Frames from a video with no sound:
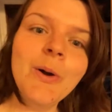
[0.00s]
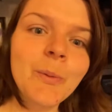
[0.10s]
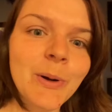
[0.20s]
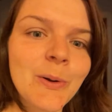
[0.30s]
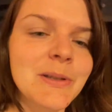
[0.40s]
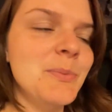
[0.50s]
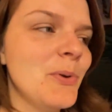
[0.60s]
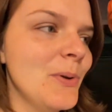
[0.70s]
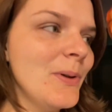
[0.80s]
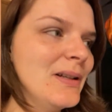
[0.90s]
we're going to
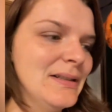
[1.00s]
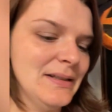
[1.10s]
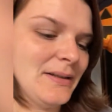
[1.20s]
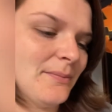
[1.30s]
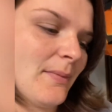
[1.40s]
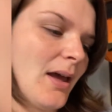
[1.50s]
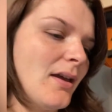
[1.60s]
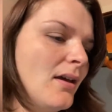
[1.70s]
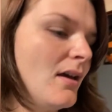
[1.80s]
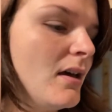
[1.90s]
pull my
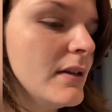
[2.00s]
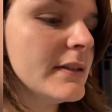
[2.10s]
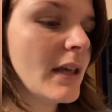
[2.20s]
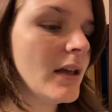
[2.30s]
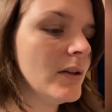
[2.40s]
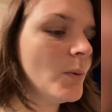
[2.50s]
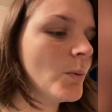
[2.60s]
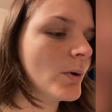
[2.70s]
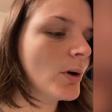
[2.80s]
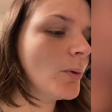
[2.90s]
second
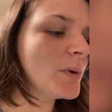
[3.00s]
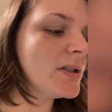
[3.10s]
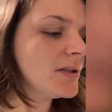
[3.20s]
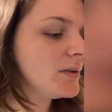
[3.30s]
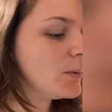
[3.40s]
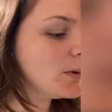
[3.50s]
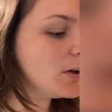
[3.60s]
order, which is an order